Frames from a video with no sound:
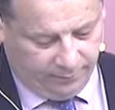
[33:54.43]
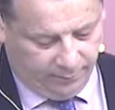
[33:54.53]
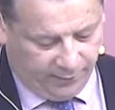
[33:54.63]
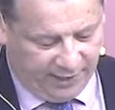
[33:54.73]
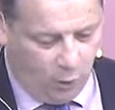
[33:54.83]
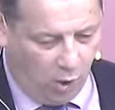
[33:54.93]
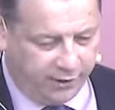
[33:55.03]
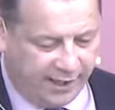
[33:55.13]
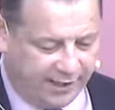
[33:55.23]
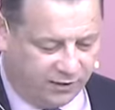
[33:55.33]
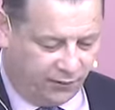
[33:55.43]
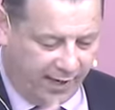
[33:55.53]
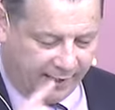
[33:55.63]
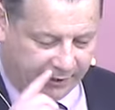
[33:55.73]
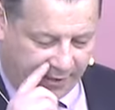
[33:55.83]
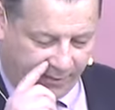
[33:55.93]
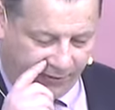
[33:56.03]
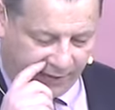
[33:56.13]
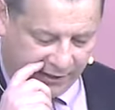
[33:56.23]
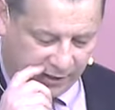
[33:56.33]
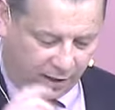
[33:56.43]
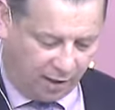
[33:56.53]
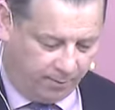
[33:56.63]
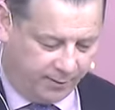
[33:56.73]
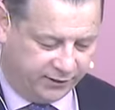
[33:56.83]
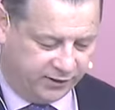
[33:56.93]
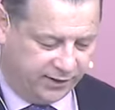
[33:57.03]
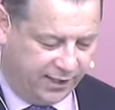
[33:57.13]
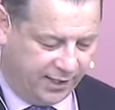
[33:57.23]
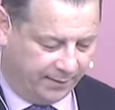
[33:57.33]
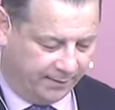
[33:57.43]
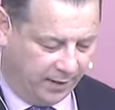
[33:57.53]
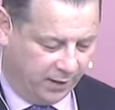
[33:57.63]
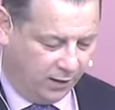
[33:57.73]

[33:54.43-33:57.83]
But he wanted his friend Timothy to come and see him